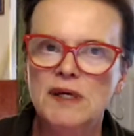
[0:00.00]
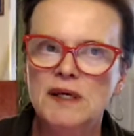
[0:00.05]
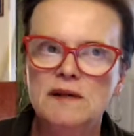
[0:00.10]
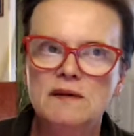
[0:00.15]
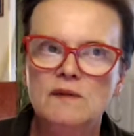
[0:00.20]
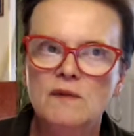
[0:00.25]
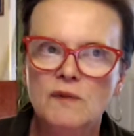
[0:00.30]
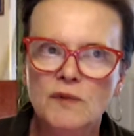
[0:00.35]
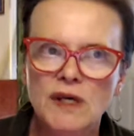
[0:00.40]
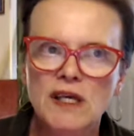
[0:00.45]

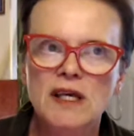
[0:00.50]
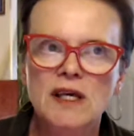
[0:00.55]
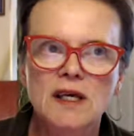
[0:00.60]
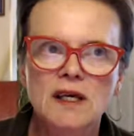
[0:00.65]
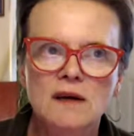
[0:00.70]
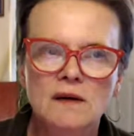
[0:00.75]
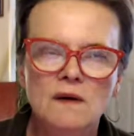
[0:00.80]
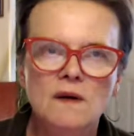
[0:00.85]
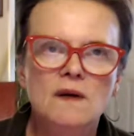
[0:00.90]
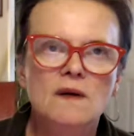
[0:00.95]
we
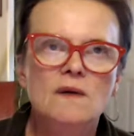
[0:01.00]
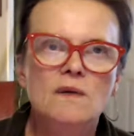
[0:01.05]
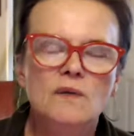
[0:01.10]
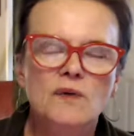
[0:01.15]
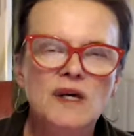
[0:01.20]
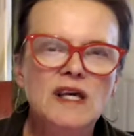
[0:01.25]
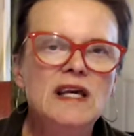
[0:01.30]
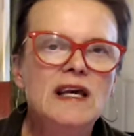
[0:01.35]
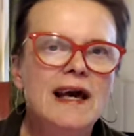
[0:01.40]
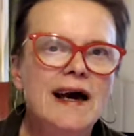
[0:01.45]

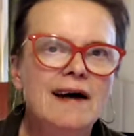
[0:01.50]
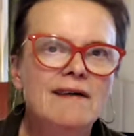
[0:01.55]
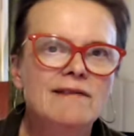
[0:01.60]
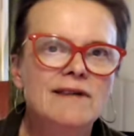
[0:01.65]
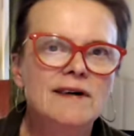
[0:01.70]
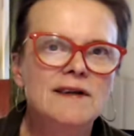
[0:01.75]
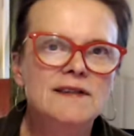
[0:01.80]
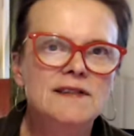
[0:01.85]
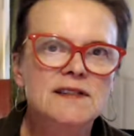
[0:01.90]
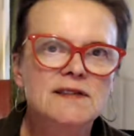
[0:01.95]
have
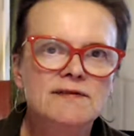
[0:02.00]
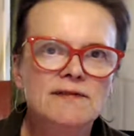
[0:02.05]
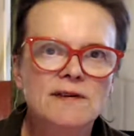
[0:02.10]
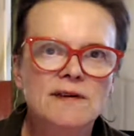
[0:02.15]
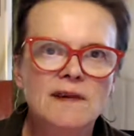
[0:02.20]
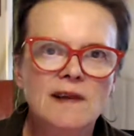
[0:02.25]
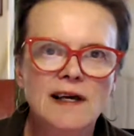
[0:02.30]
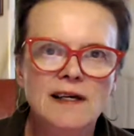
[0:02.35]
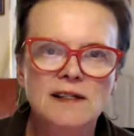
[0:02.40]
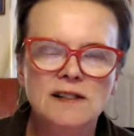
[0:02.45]
a different
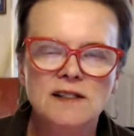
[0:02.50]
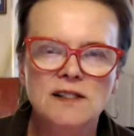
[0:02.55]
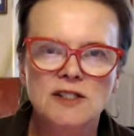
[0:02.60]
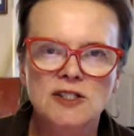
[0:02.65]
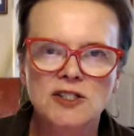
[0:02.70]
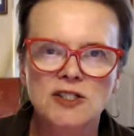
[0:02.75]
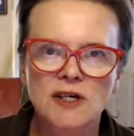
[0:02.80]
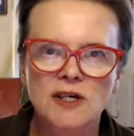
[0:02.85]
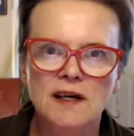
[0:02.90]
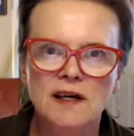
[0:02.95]
light to
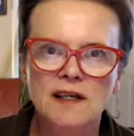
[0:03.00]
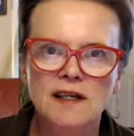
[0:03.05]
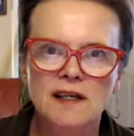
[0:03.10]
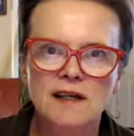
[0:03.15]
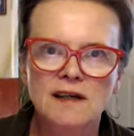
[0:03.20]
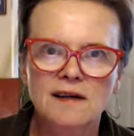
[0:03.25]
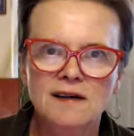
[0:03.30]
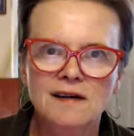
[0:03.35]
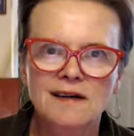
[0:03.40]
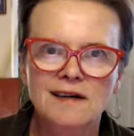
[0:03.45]
shine
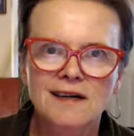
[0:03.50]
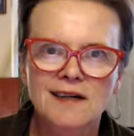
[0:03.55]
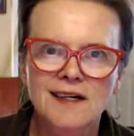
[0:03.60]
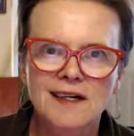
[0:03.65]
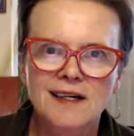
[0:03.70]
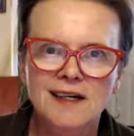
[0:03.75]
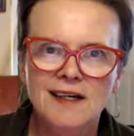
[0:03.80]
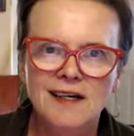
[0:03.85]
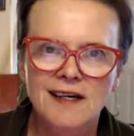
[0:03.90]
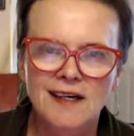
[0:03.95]
here.
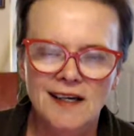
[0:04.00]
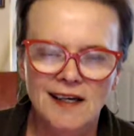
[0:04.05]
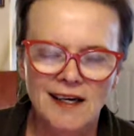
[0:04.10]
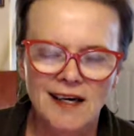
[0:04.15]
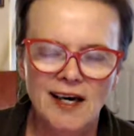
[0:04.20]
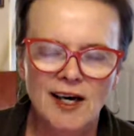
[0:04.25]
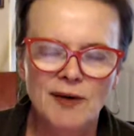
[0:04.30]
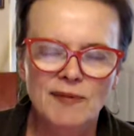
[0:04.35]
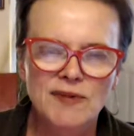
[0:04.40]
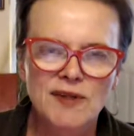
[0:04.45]

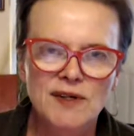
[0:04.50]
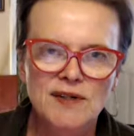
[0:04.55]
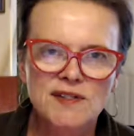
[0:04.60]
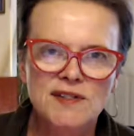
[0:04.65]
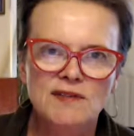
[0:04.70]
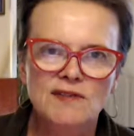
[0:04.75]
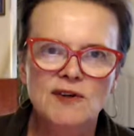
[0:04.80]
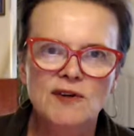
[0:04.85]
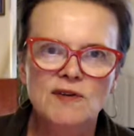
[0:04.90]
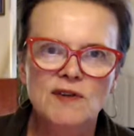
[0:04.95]
Those
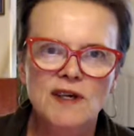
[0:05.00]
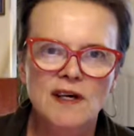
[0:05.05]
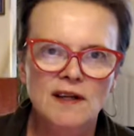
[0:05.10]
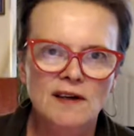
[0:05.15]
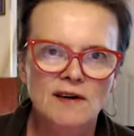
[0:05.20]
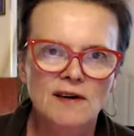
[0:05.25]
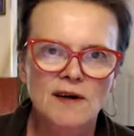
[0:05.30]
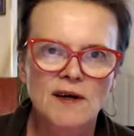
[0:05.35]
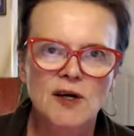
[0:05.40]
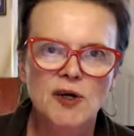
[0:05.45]
of you that
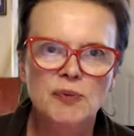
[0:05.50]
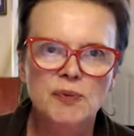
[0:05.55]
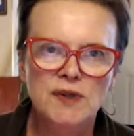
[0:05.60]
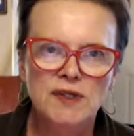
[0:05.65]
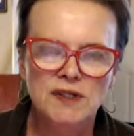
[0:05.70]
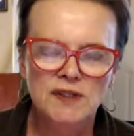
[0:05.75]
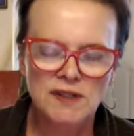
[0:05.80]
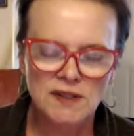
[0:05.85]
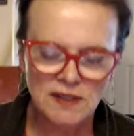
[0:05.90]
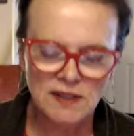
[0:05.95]
are
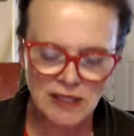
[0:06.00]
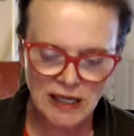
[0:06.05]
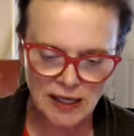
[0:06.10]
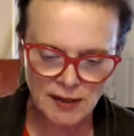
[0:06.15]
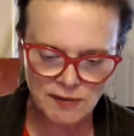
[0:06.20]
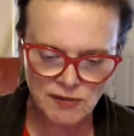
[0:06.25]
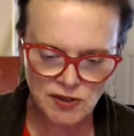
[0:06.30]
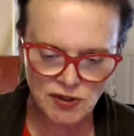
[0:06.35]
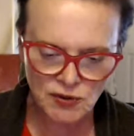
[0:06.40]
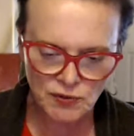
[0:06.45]
open
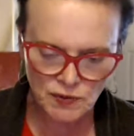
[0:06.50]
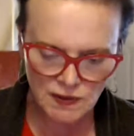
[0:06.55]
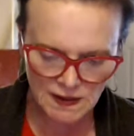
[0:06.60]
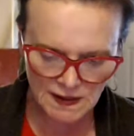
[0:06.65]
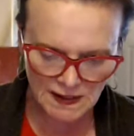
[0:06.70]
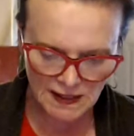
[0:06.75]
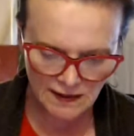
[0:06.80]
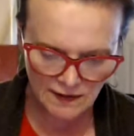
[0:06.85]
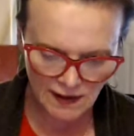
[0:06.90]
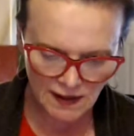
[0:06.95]
to
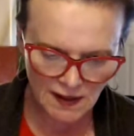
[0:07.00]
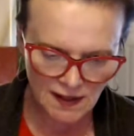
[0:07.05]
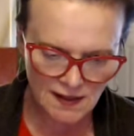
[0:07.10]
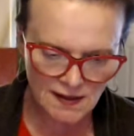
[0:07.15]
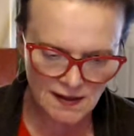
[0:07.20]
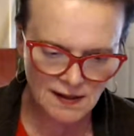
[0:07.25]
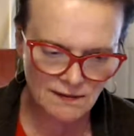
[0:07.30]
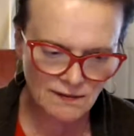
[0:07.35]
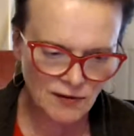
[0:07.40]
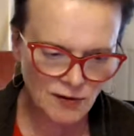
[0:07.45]
receiving this
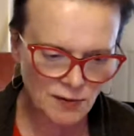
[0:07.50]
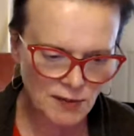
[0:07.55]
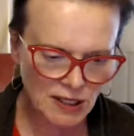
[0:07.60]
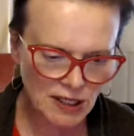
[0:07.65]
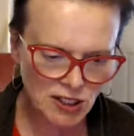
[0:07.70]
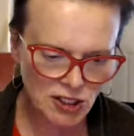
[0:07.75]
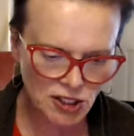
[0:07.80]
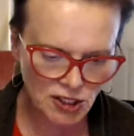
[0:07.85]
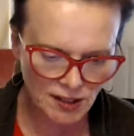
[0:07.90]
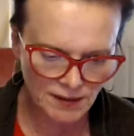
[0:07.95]

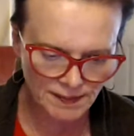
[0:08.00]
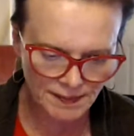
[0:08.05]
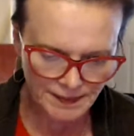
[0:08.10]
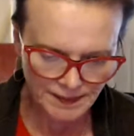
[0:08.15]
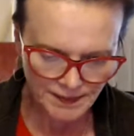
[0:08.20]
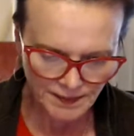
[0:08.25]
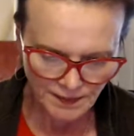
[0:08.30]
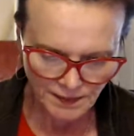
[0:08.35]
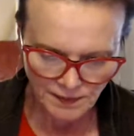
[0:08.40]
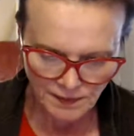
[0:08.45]
information
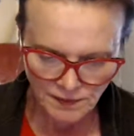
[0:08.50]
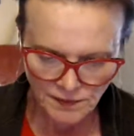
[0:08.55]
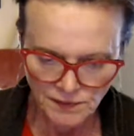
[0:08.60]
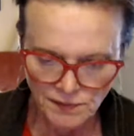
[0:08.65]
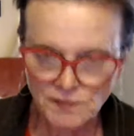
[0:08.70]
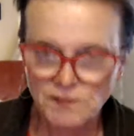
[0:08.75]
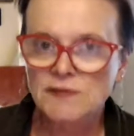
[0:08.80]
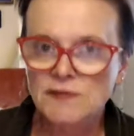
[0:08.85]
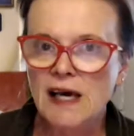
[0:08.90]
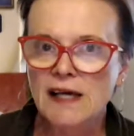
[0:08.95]

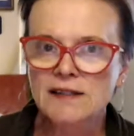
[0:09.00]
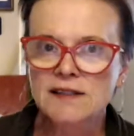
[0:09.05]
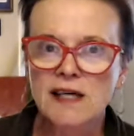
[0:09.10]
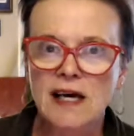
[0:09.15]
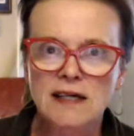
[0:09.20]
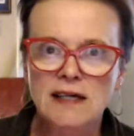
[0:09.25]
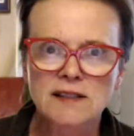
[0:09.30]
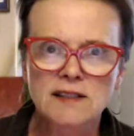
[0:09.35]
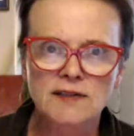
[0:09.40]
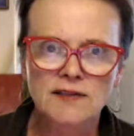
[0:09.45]
and to
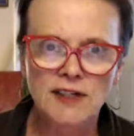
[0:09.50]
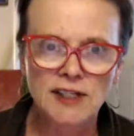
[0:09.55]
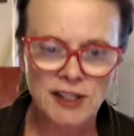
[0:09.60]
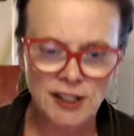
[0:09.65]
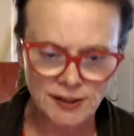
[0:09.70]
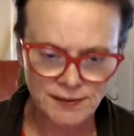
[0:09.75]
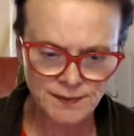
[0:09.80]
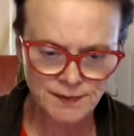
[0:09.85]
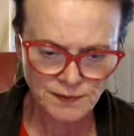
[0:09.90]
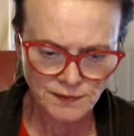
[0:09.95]

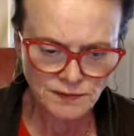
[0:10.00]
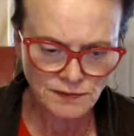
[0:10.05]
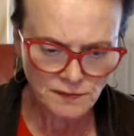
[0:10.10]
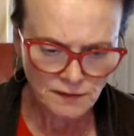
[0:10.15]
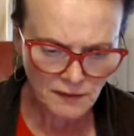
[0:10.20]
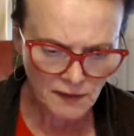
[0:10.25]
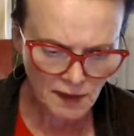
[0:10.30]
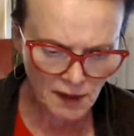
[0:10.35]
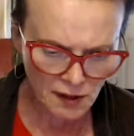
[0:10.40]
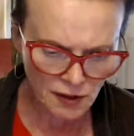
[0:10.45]
activating
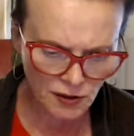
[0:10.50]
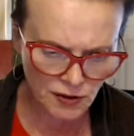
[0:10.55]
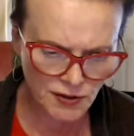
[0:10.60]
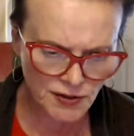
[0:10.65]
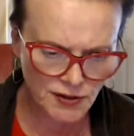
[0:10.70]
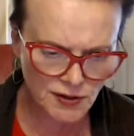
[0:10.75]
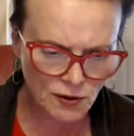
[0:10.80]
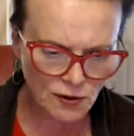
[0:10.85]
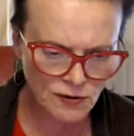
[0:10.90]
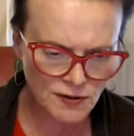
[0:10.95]
your
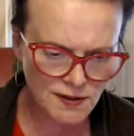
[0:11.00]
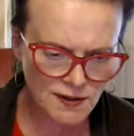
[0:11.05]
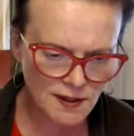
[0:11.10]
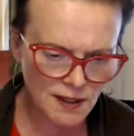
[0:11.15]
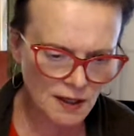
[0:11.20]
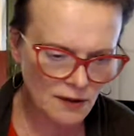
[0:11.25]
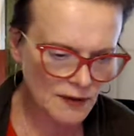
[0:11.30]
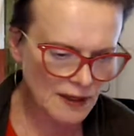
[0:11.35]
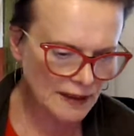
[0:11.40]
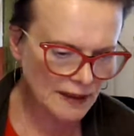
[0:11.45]
soul's
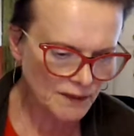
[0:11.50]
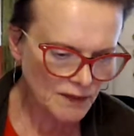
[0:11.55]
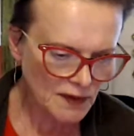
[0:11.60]
knowing.